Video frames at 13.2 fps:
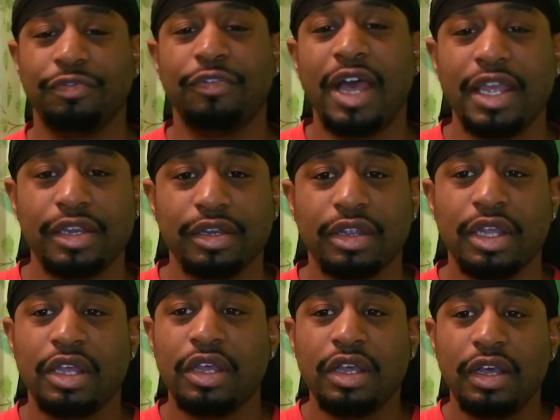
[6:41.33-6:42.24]
fire
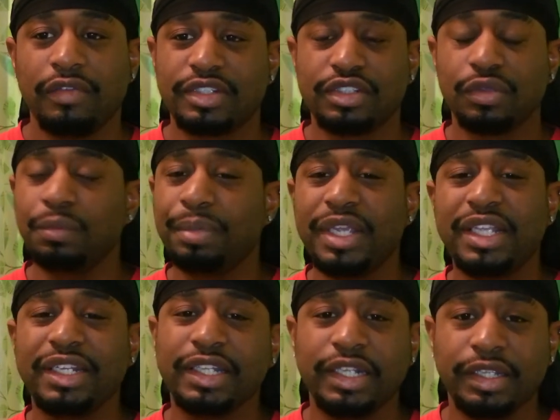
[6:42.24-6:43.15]
of
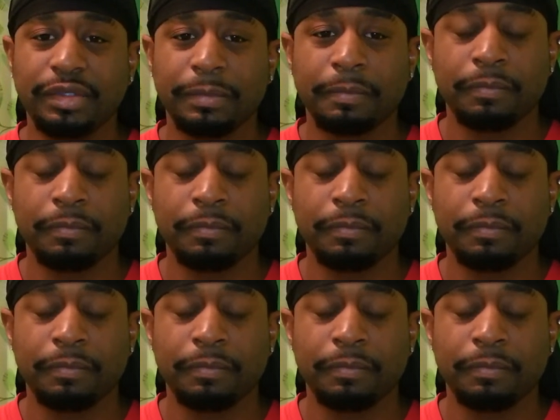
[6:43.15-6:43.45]
stupidity.